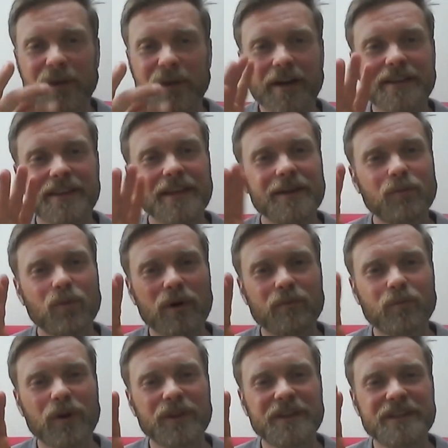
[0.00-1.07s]
I think
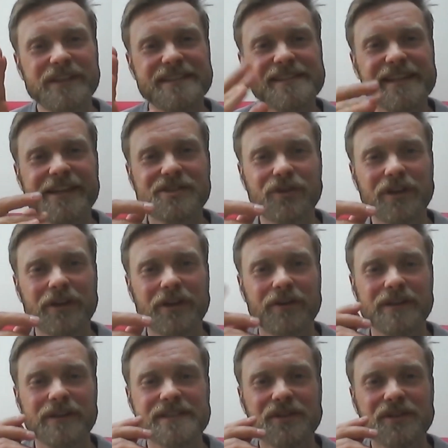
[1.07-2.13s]
what the distinction here
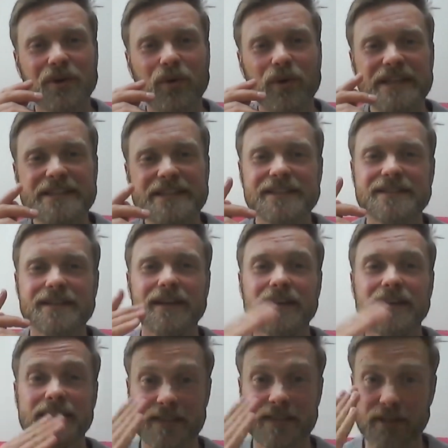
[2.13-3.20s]
is, is
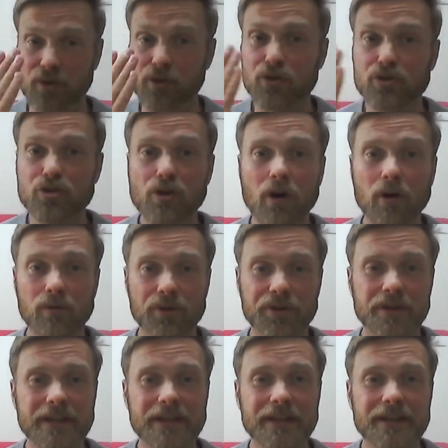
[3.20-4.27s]
it controlled?
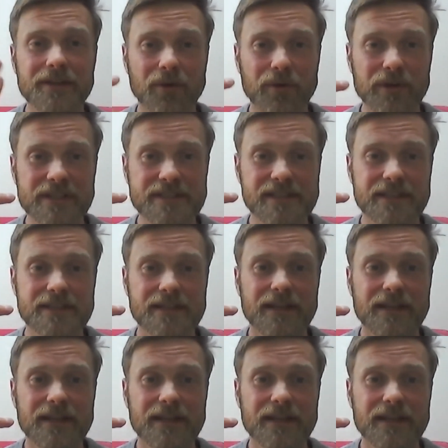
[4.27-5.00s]
Is